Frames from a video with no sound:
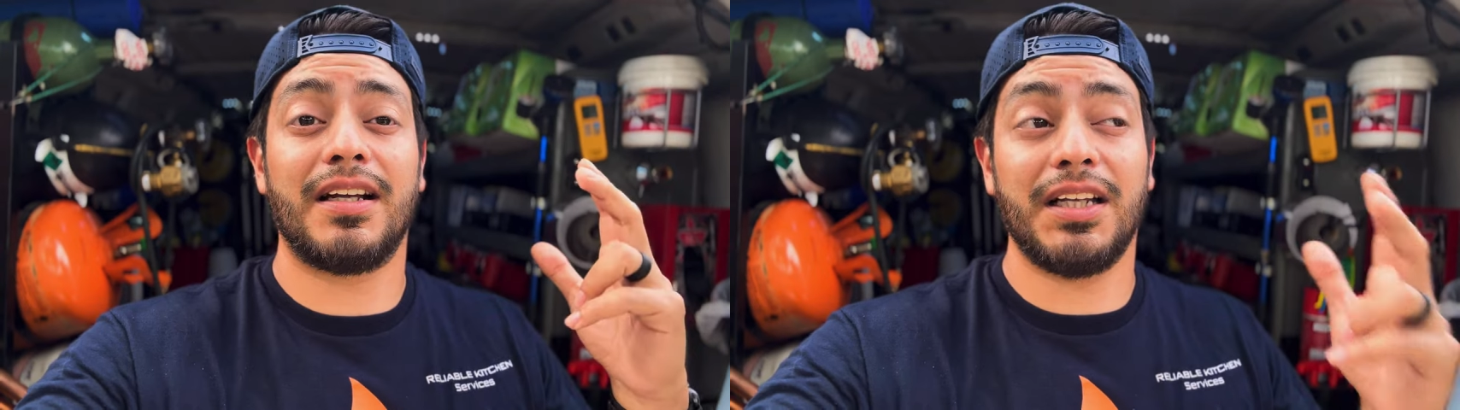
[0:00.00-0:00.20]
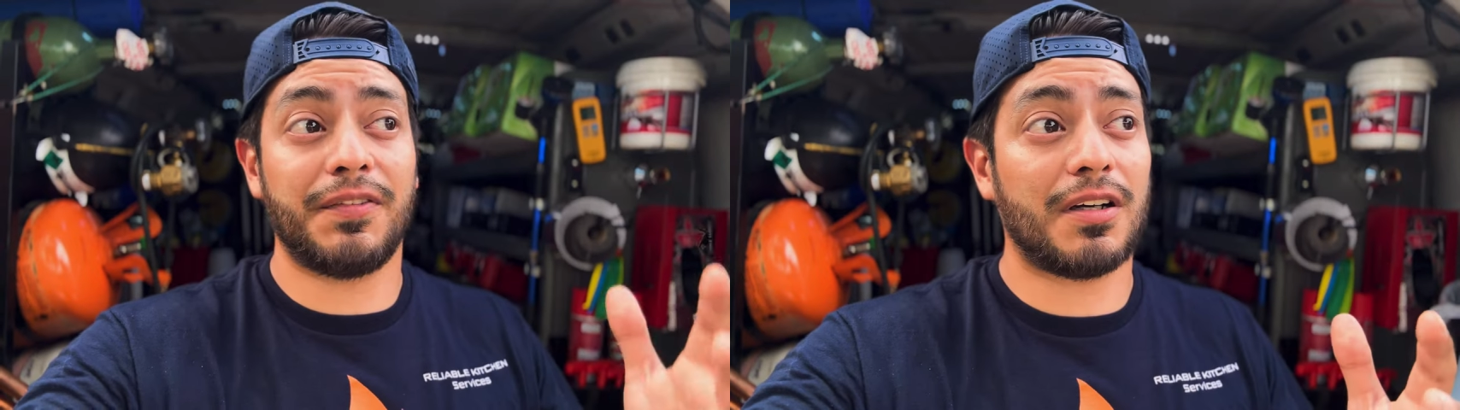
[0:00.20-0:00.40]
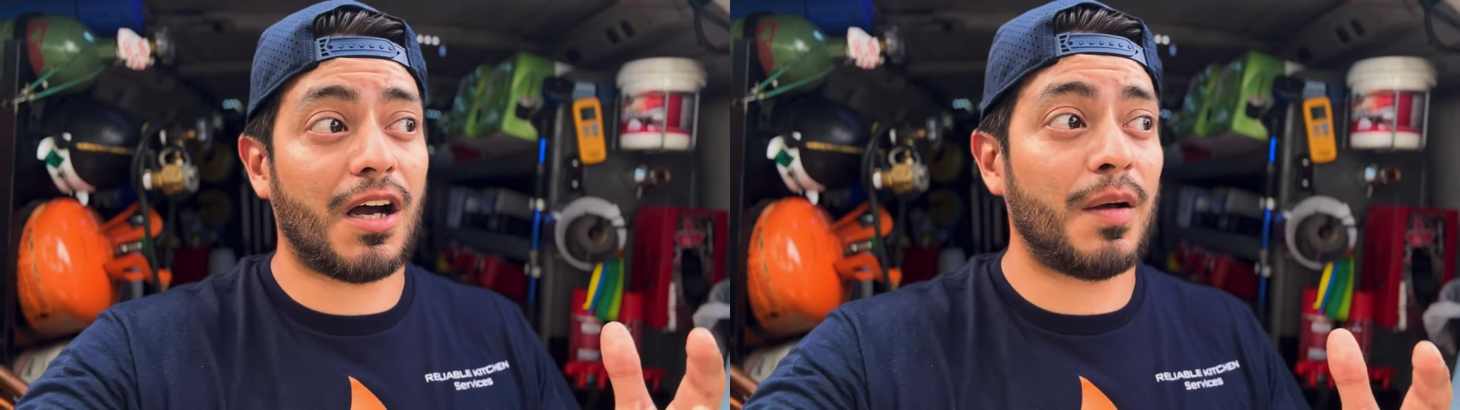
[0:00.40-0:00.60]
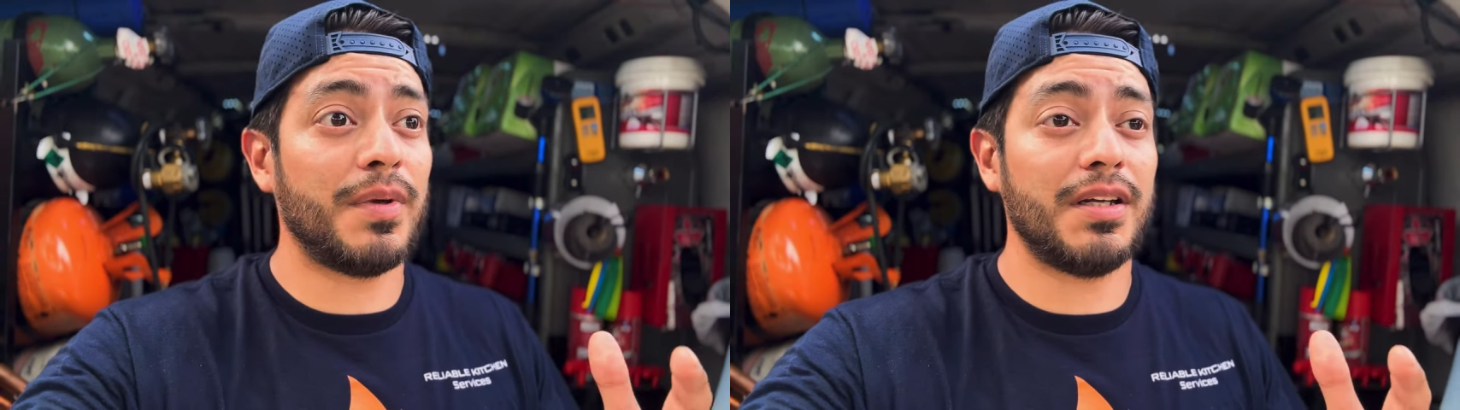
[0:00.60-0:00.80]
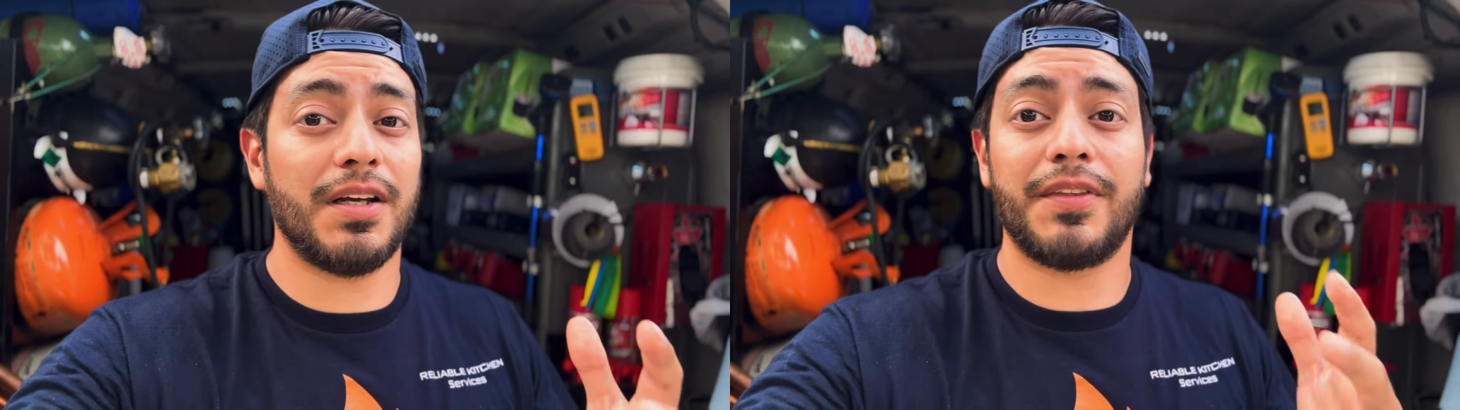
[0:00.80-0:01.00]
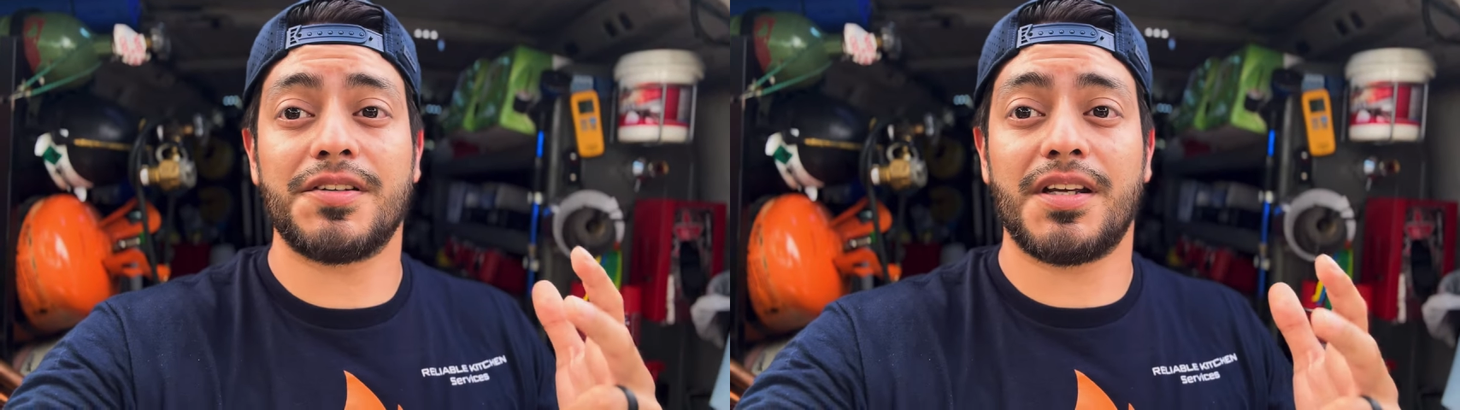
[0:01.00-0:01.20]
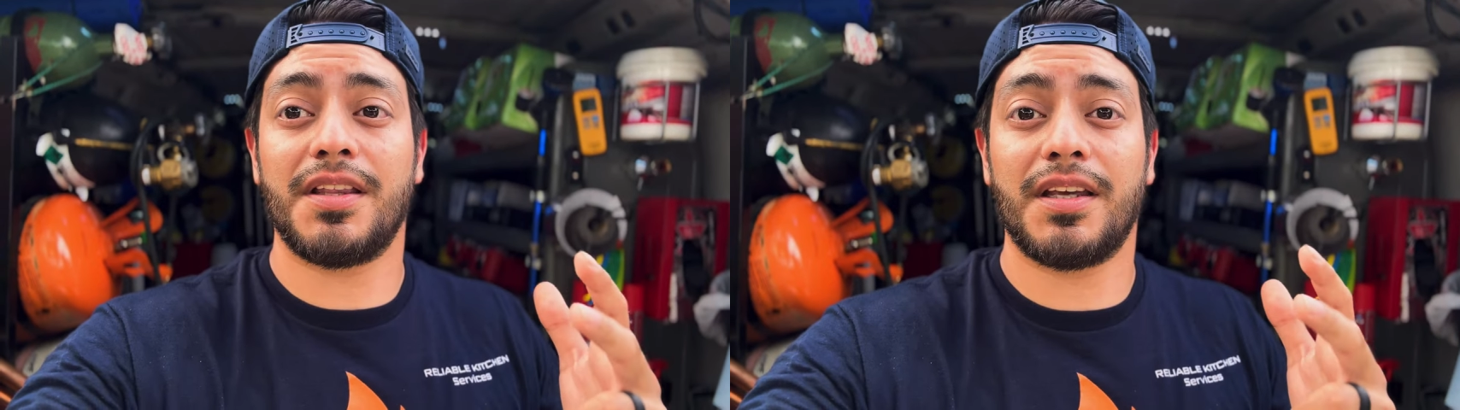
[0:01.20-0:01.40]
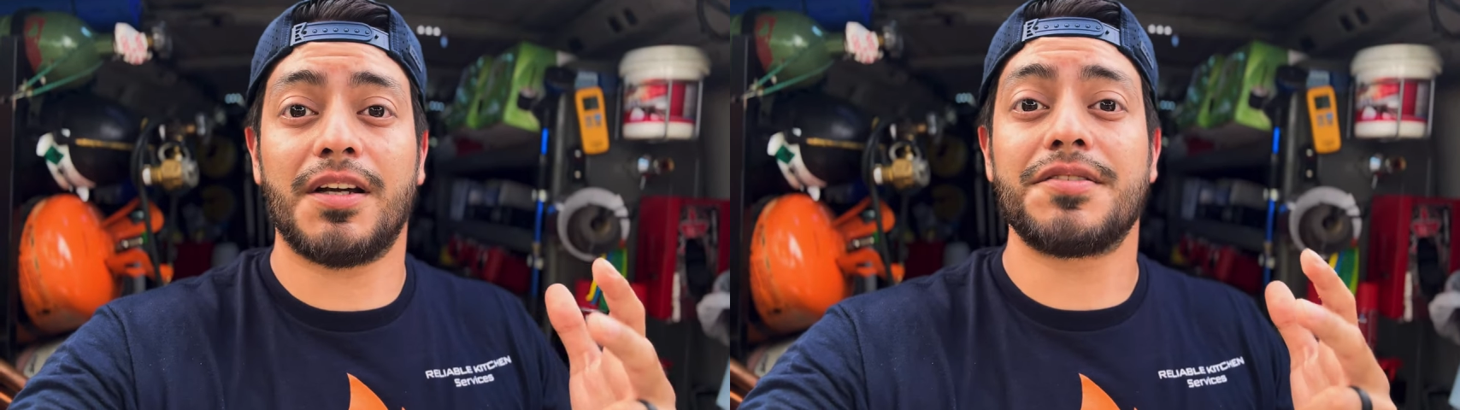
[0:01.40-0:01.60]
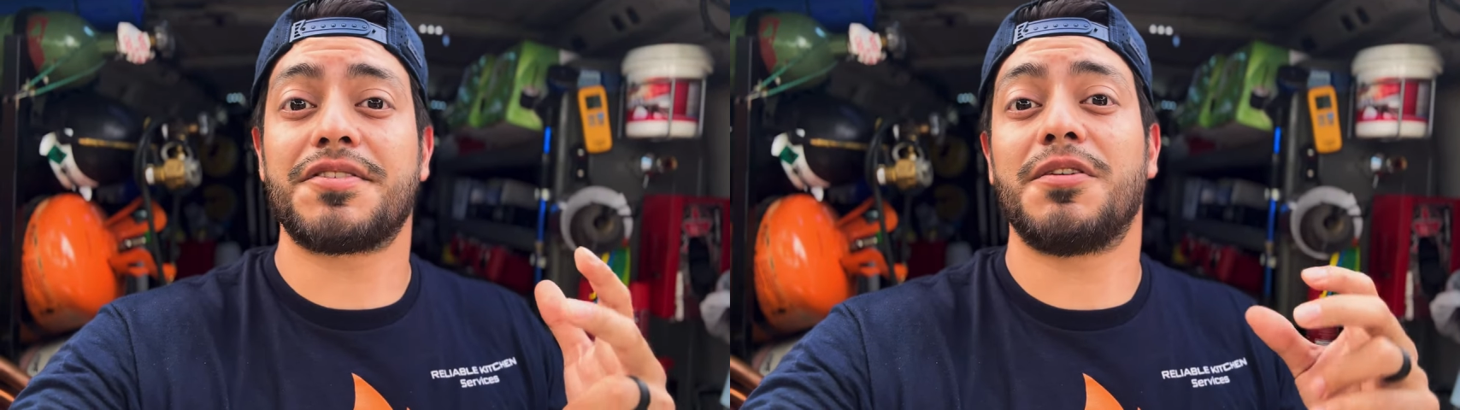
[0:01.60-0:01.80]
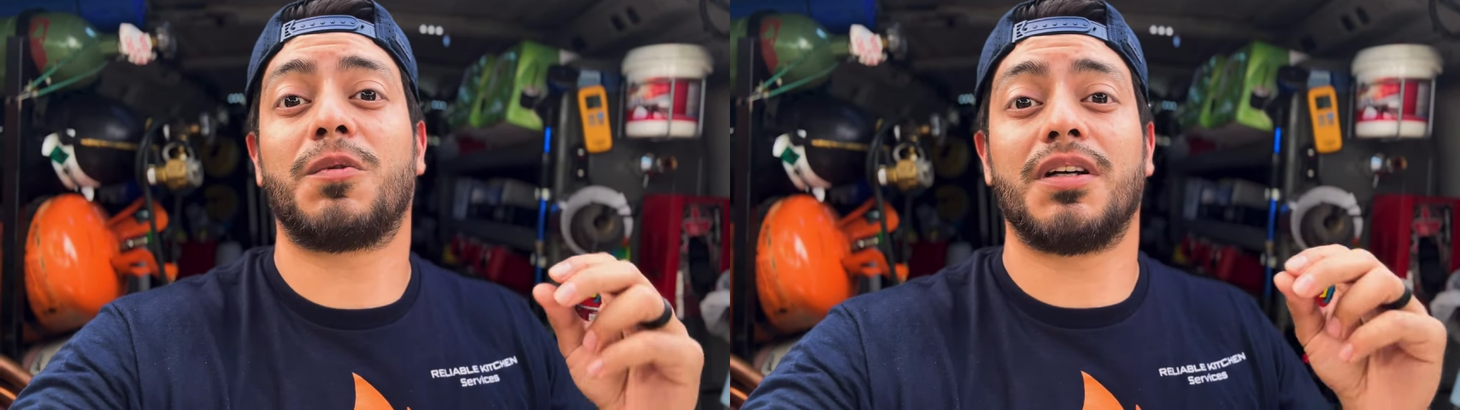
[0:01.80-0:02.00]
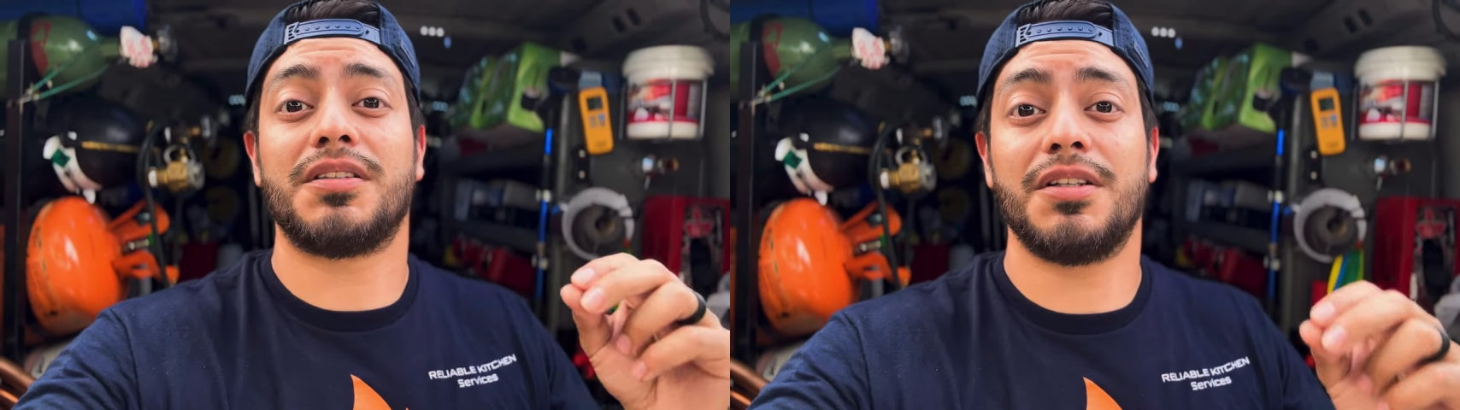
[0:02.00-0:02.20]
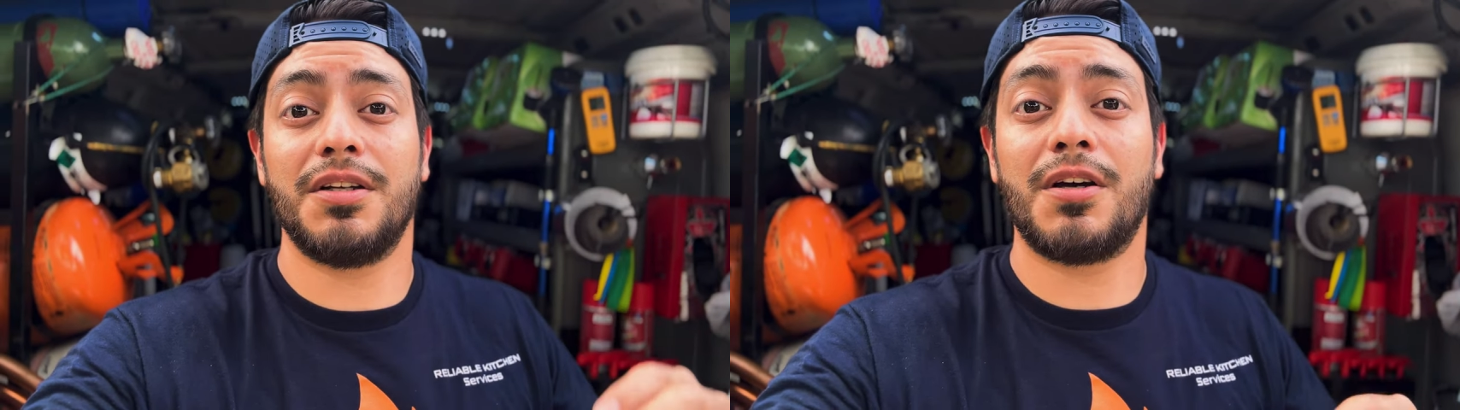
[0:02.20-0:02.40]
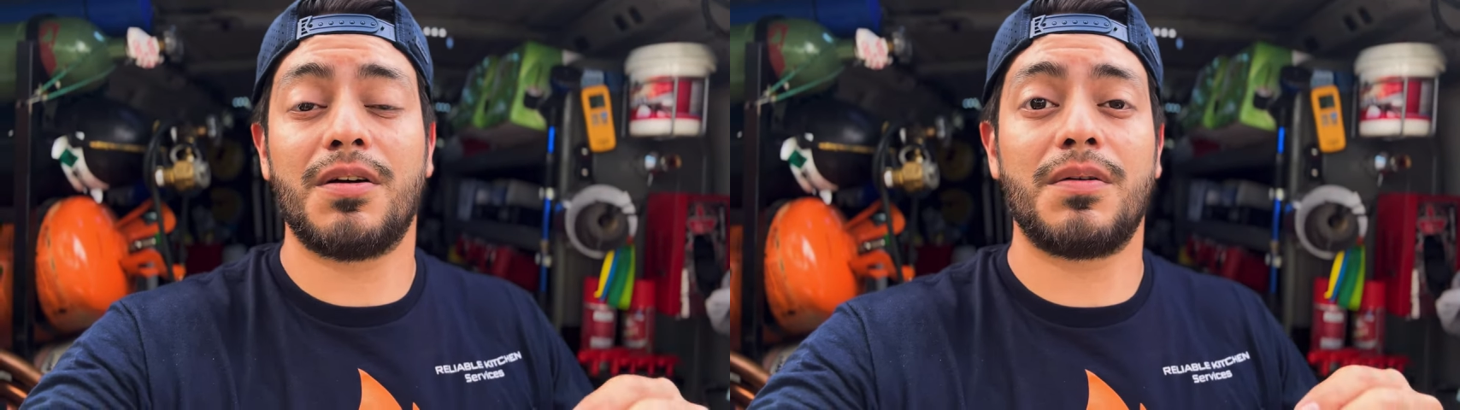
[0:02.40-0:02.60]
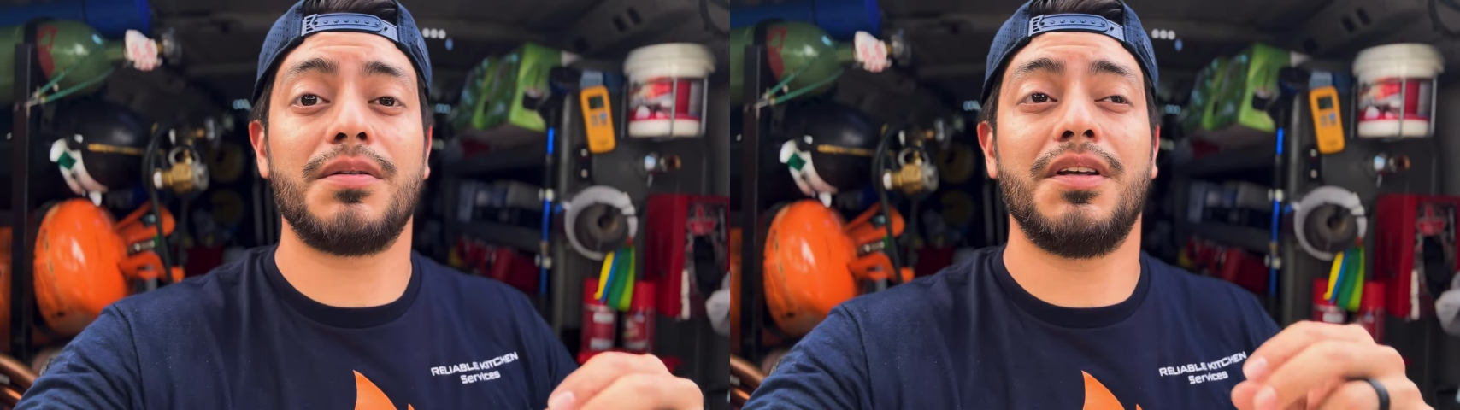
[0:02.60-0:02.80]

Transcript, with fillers: leave a comment if there's anything else you want to know,